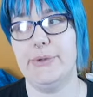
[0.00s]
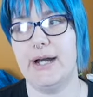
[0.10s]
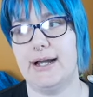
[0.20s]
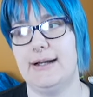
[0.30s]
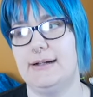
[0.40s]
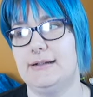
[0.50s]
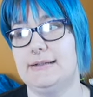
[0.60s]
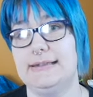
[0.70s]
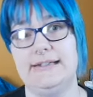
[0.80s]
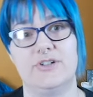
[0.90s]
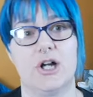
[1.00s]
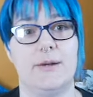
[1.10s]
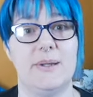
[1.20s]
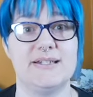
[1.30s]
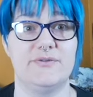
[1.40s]
Leave a
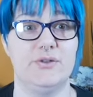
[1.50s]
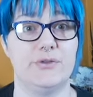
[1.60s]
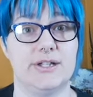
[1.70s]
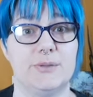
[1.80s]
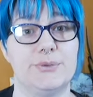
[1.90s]
comment if you've read the